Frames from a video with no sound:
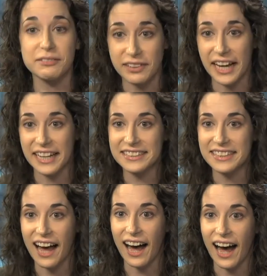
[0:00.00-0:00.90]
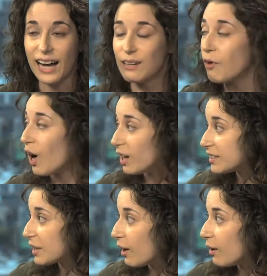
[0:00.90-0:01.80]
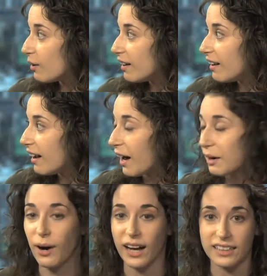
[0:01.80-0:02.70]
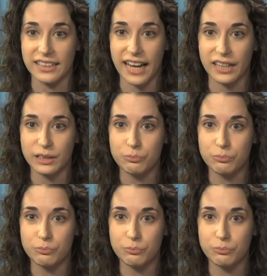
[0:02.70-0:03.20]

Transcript: Flans. I am also on Wild N Out.